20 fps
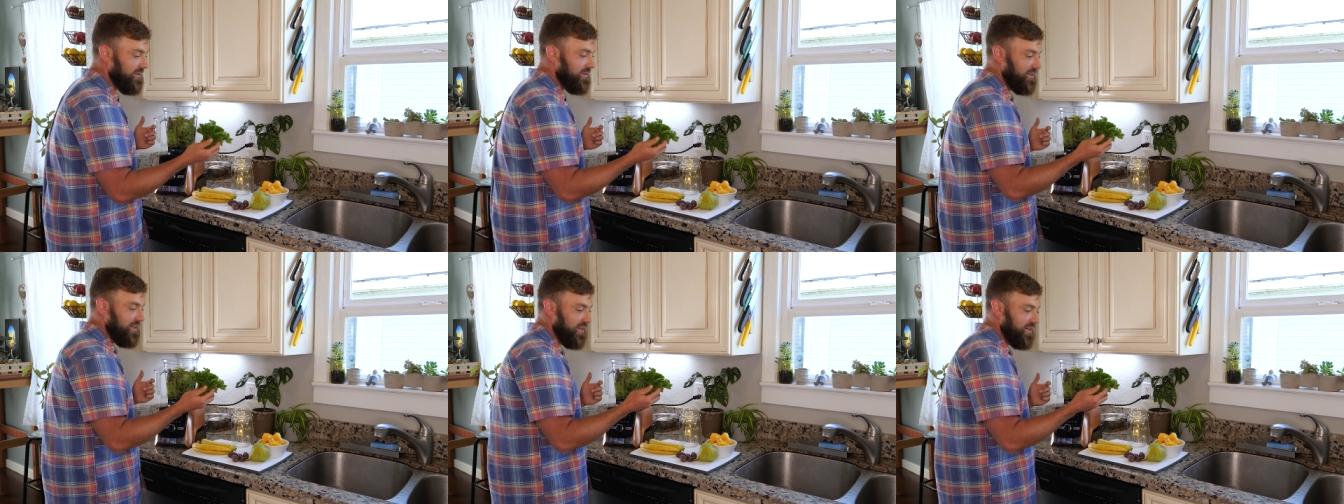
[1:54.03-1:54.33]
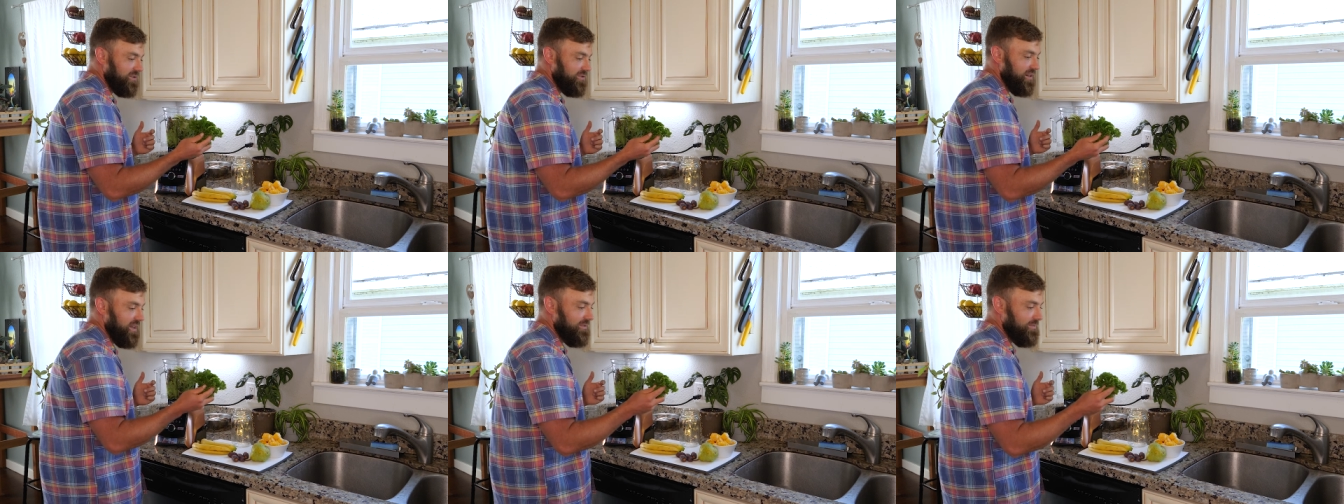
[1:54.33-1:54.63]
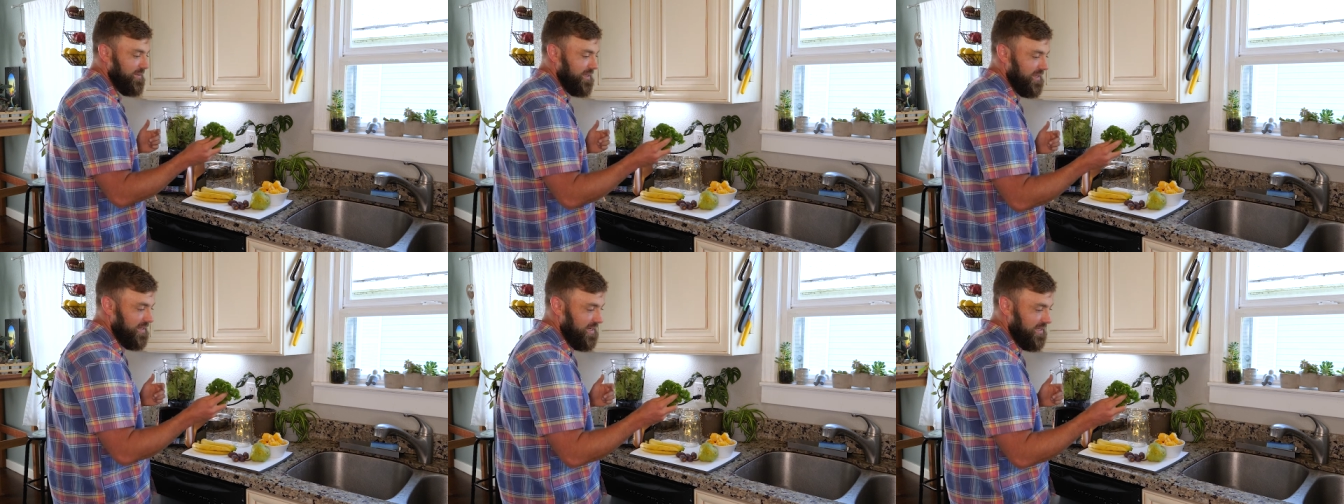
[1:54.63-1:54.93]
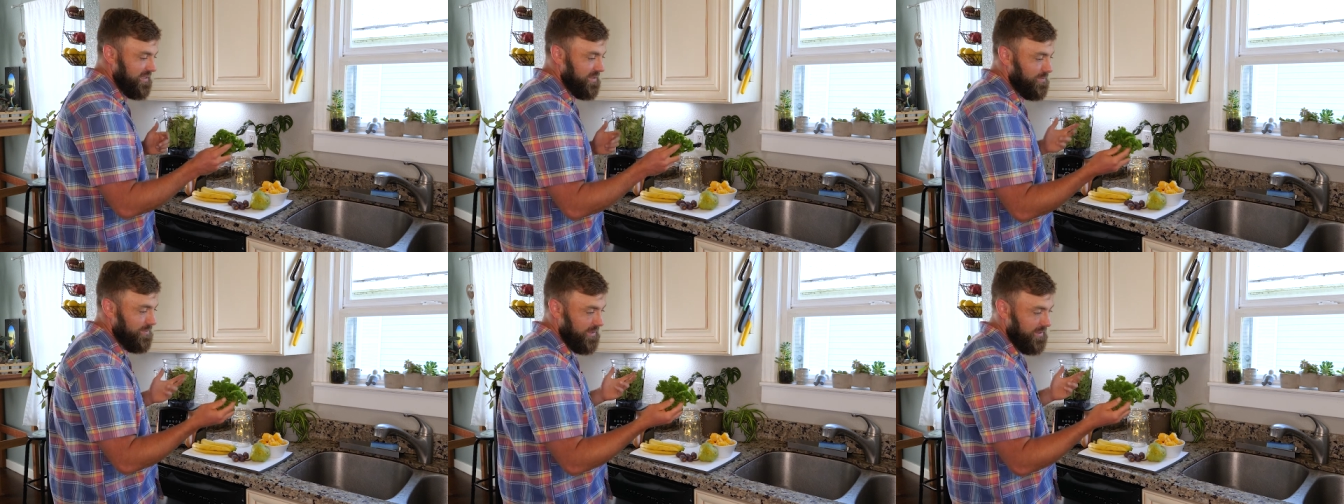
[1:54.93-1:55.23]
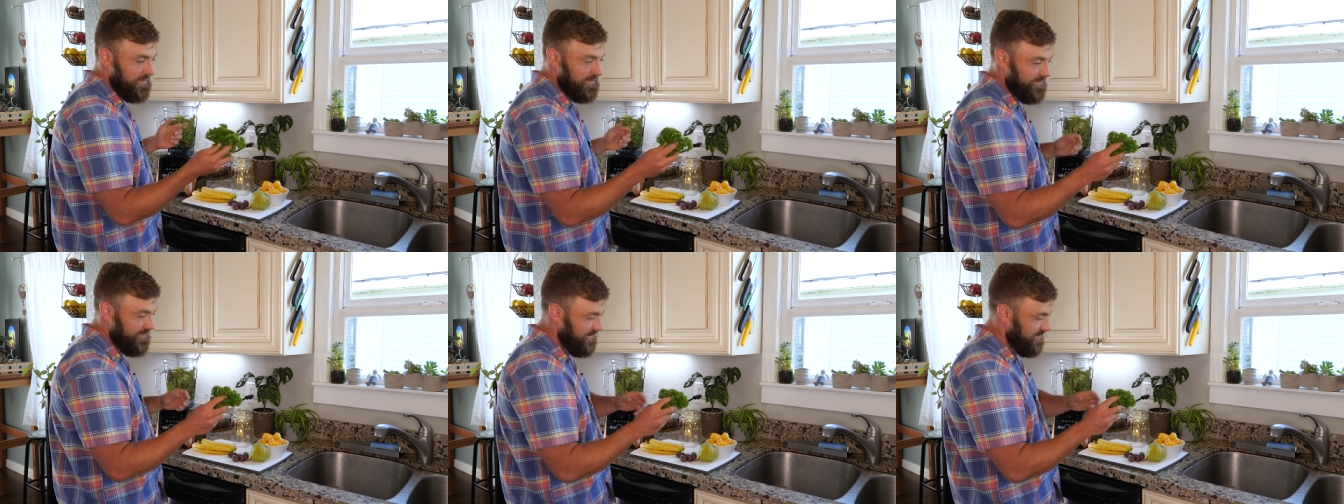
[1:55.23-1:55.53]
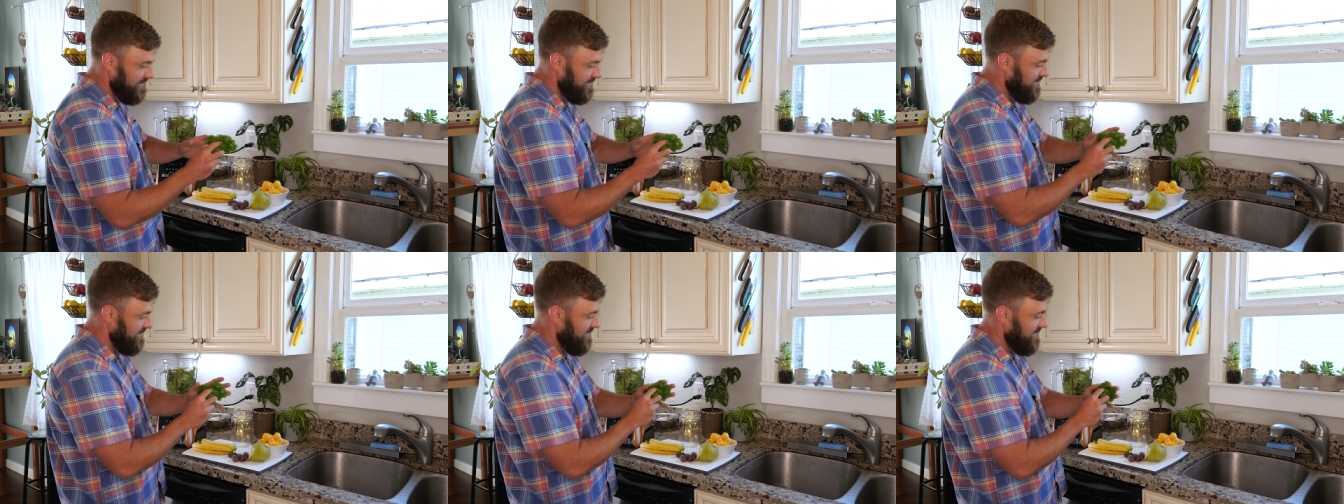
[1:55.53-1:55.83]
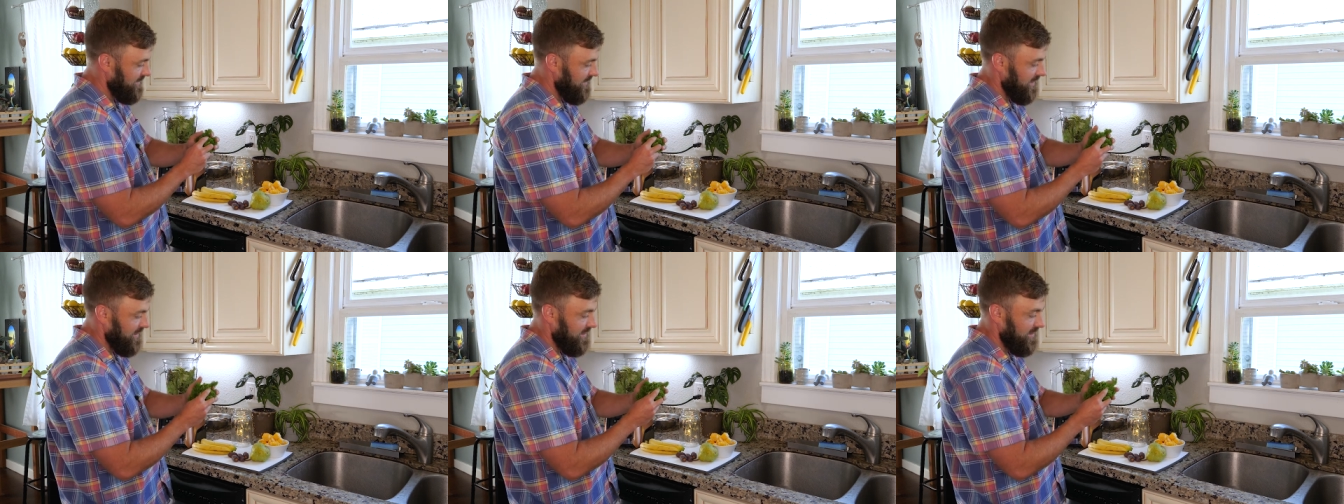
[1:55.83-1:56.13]
It's going to drive me nuts, but
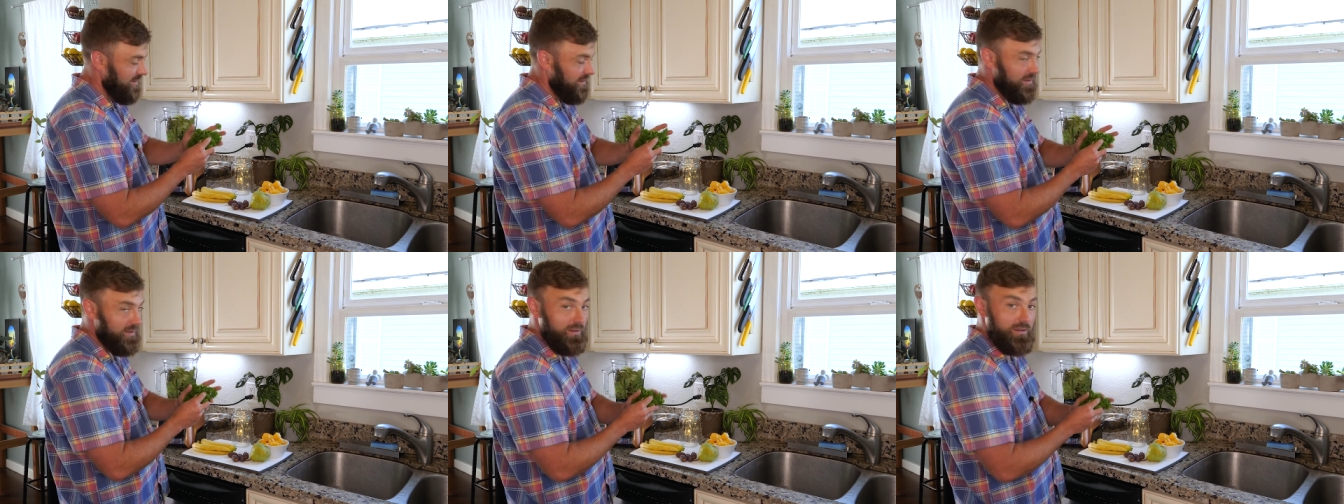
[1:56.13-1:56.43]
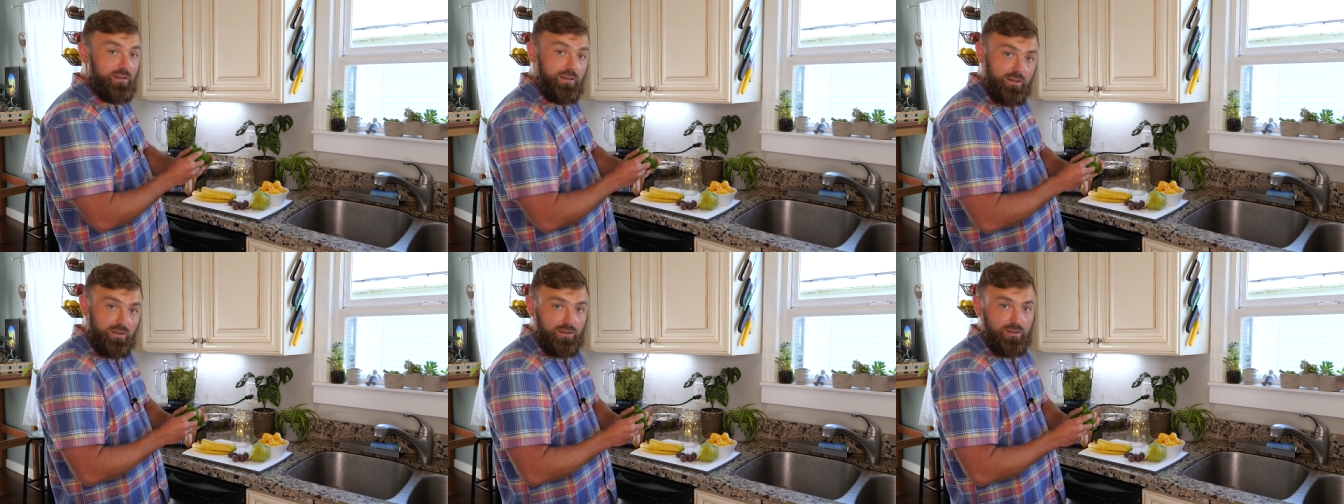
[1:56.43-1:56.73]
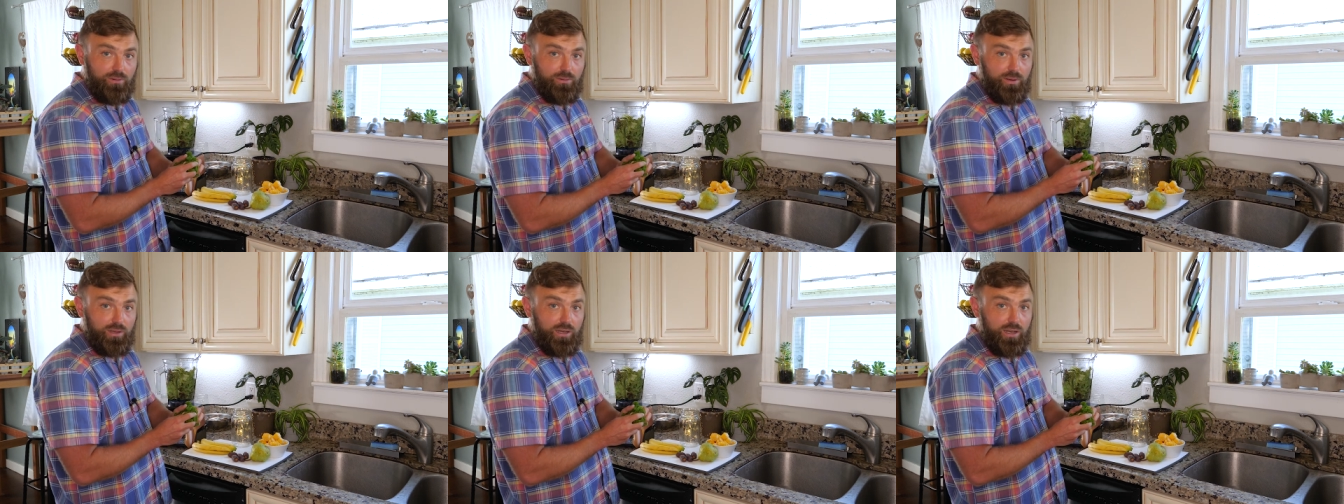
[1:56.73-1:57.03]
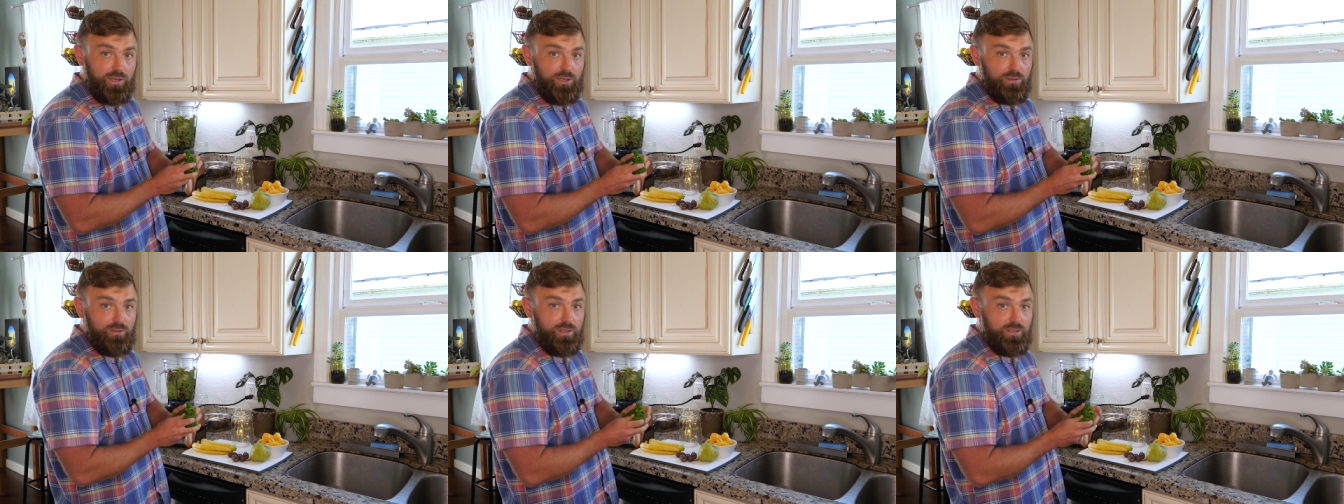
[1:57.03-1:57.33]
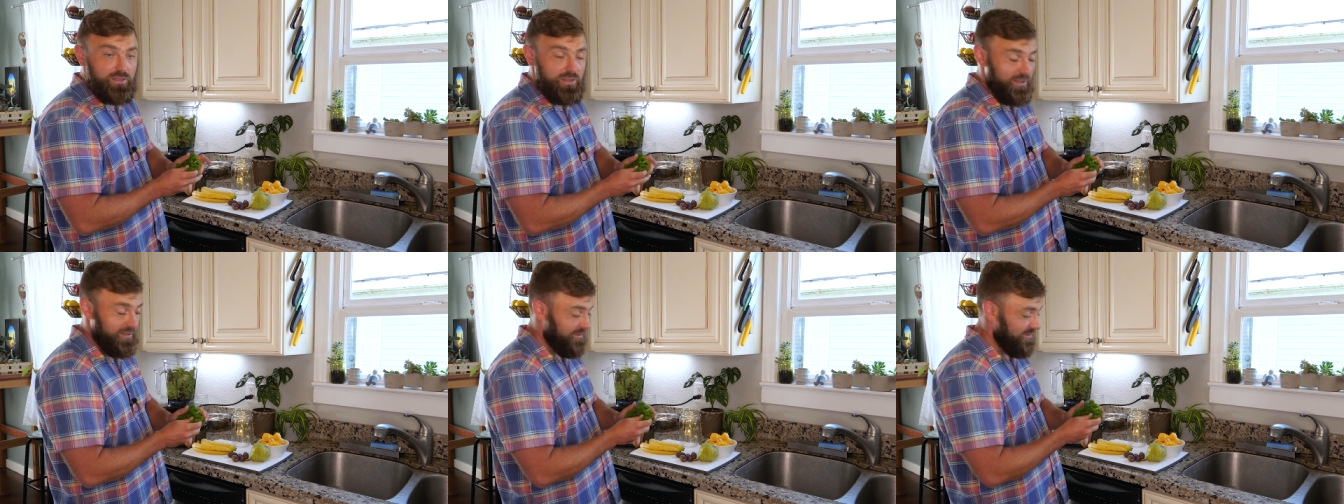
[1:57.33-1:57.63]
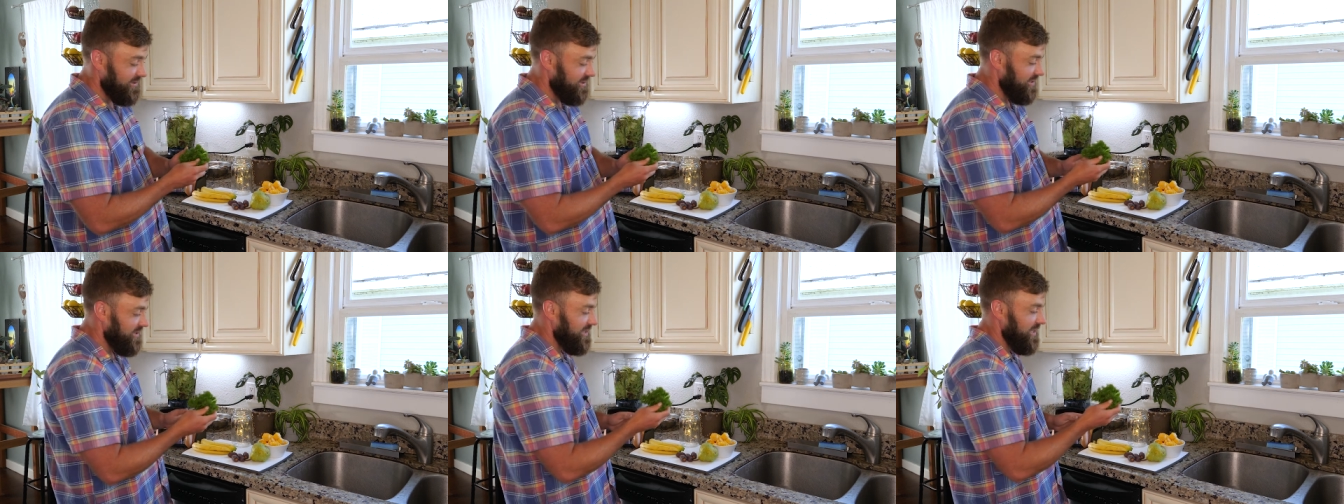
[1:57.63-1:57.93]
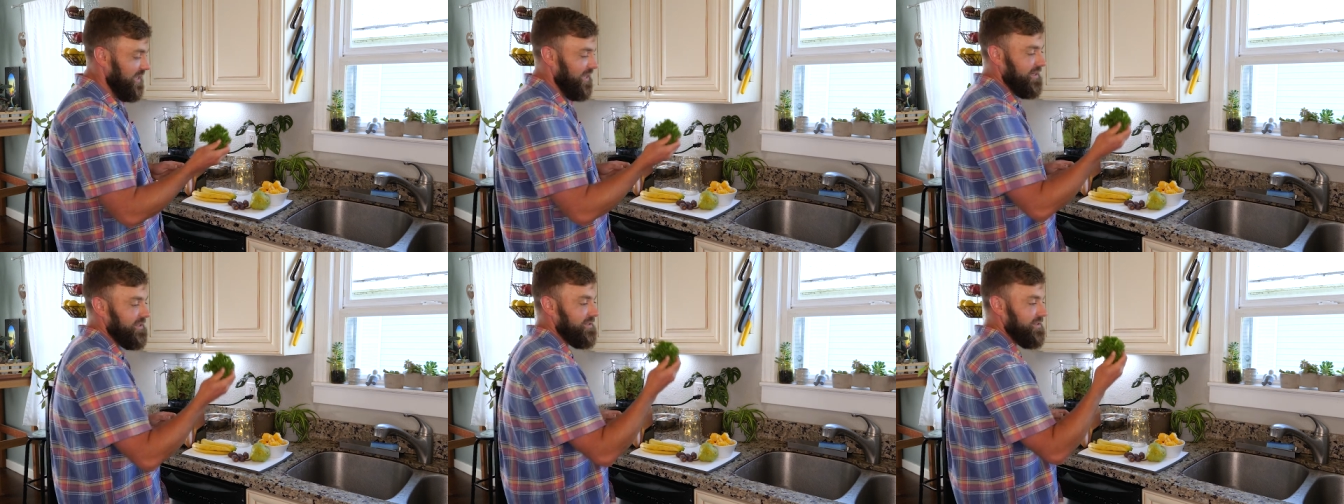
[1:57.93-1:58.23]
we're going to do this on the first
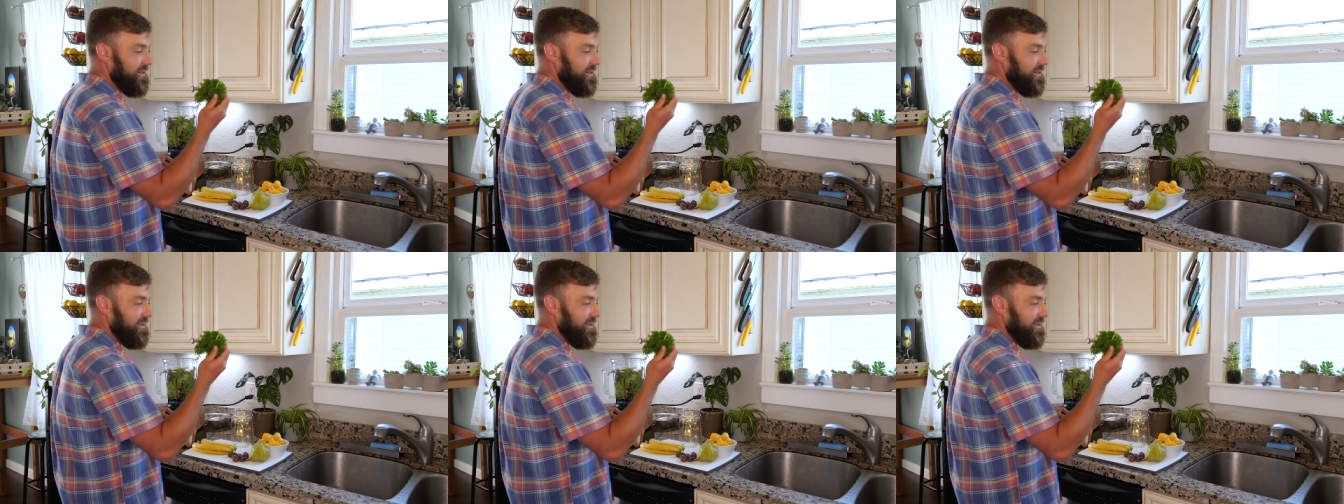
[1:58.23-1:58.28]
take.